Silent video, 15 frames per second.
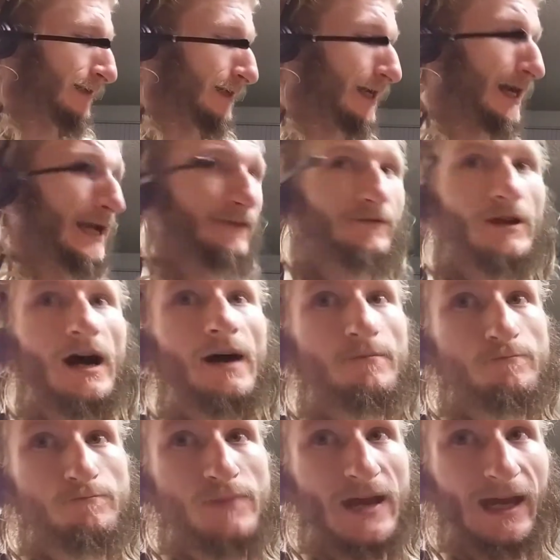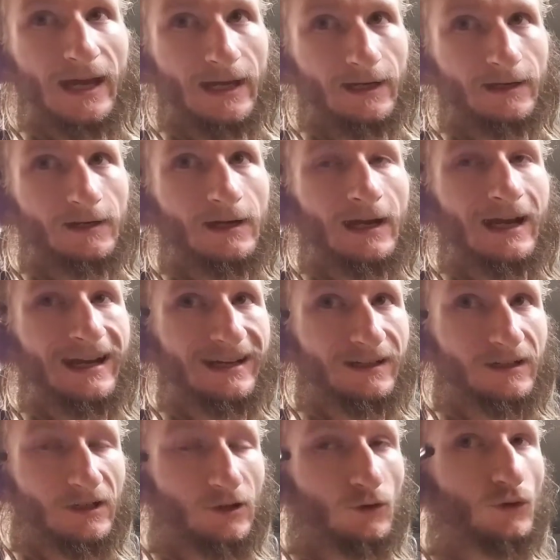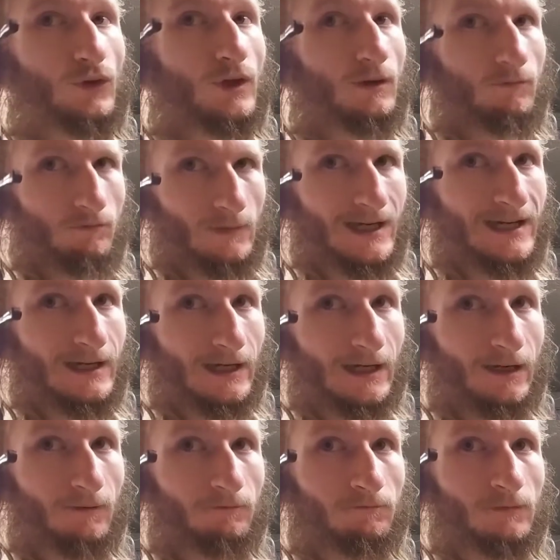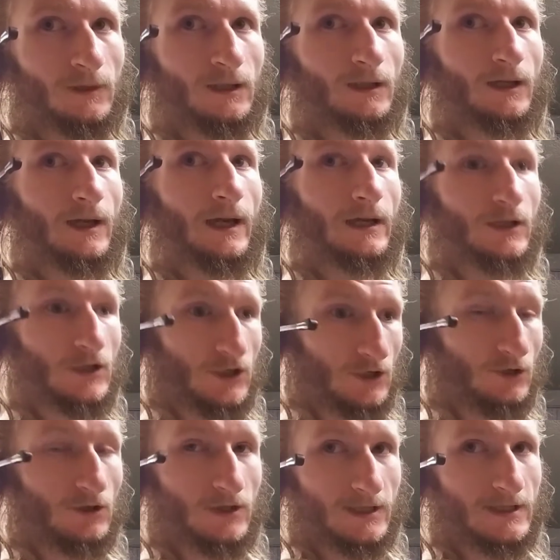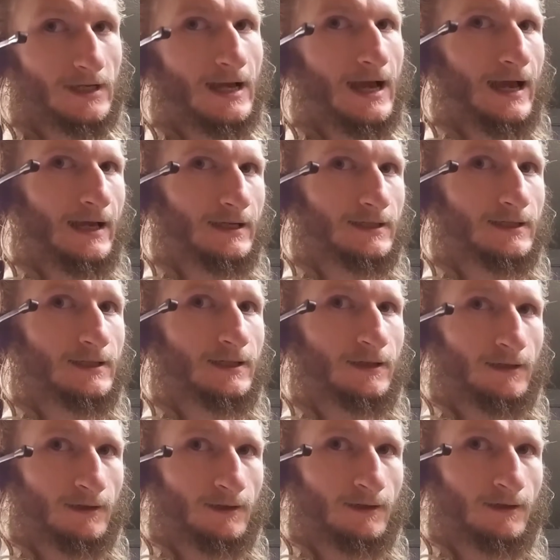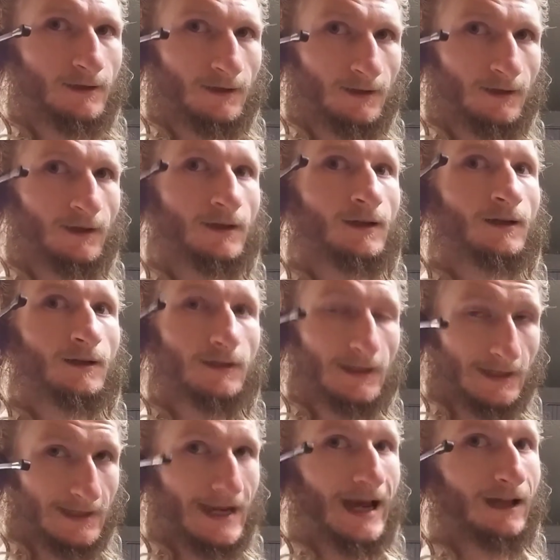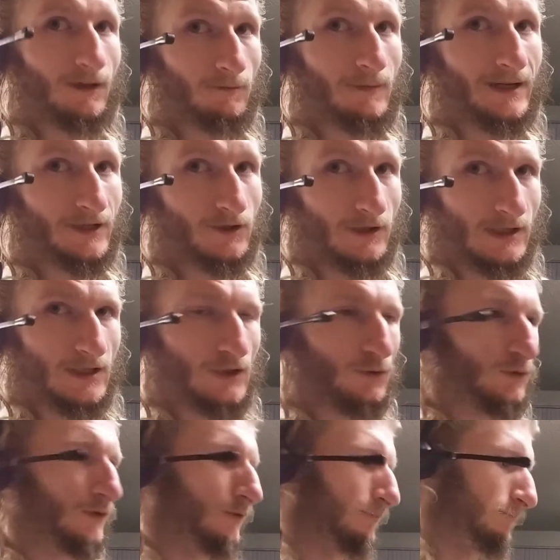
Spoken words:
I have not been a youth medium in shirt size since elementary school.